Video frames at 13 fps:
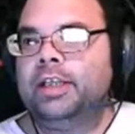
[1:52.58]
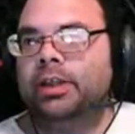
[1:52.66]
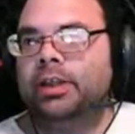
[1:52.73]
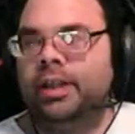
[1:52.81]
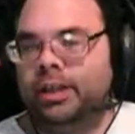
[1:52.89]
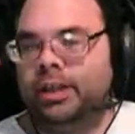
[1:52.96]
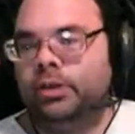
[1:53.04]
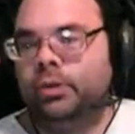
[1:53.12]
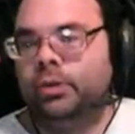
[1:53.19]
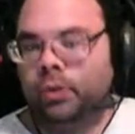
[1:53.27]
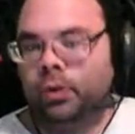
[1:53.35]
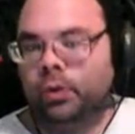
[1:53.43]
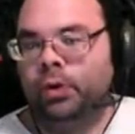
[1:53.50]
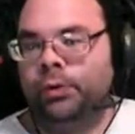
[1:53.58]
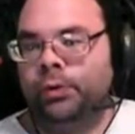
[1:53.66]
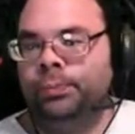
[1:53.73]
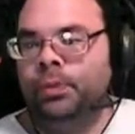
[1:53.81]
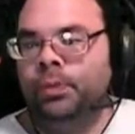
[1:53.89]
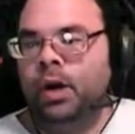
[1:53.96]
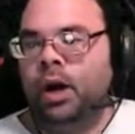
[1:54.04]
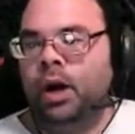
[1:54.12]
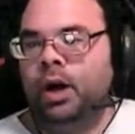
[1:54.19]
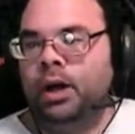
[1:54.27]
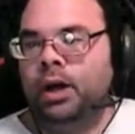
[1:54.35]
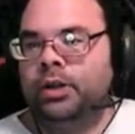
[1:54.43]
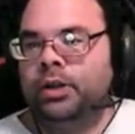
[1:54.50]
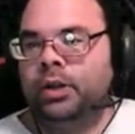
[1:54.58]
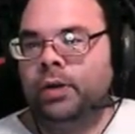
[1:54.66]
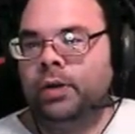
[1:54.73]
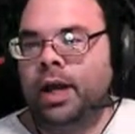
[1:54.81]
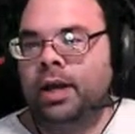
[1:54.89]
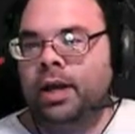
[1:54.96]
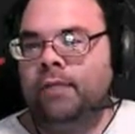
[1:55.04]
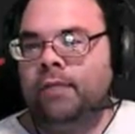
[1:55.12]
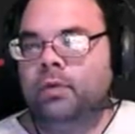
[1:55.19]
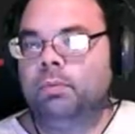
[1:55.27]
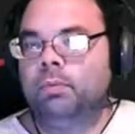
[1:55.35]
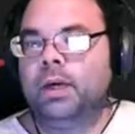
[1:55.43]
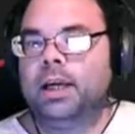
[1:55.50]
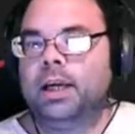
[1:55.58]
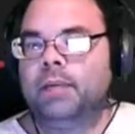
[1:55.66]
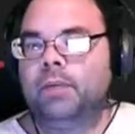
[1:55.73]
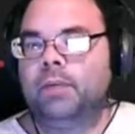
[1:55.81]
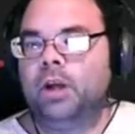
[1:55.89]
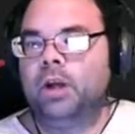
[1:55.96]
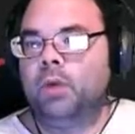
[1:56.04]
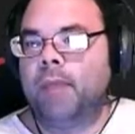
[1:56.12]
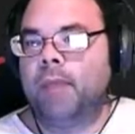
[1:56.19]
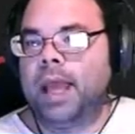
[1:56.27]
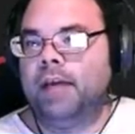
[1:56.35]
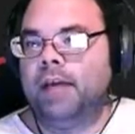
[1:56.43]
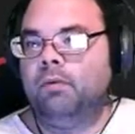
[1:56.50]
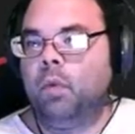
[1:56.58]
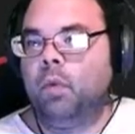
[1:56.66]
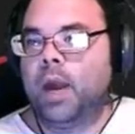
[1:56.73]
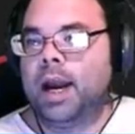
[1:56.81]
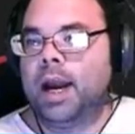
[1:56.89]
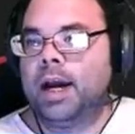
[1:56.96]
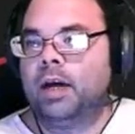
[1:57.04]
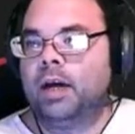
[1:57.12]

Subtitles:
this tutorial. All right, so now if you bring up the notepad of where